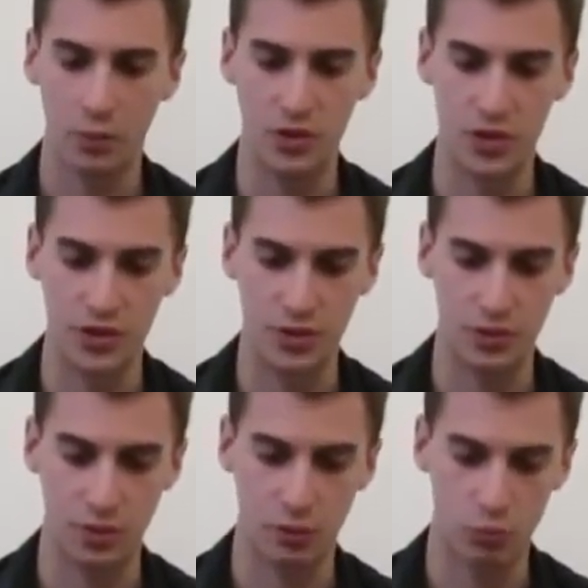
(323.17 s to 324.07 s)
which
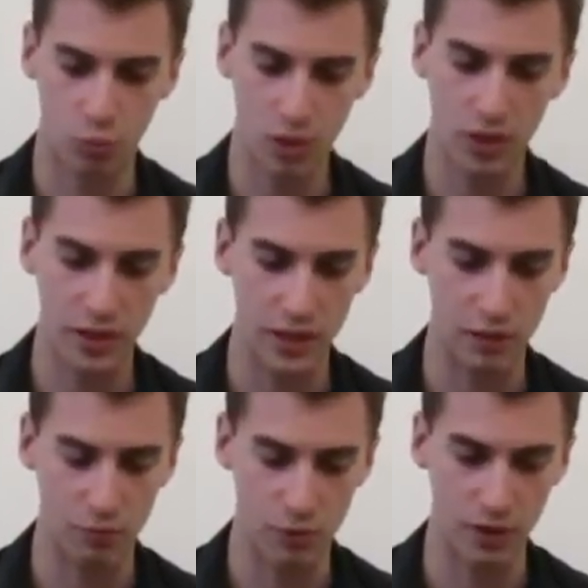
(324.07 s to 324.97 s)
is
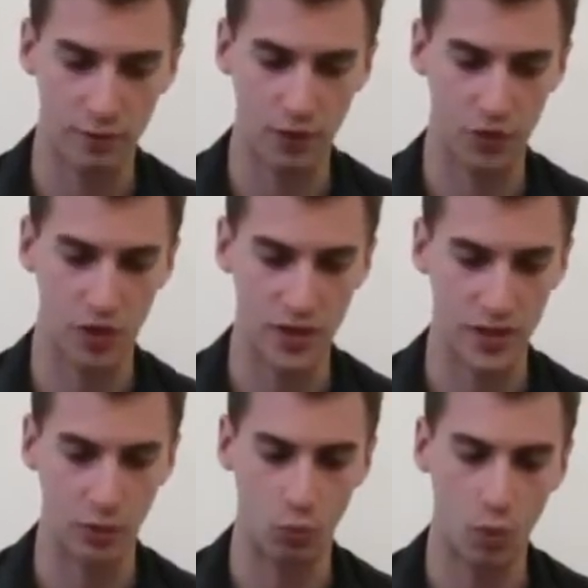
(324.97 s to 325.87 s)
really, really
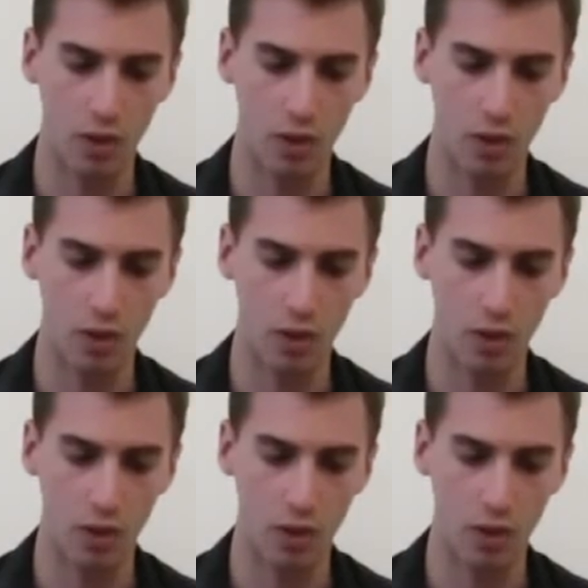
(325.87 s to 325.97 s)
frustrating.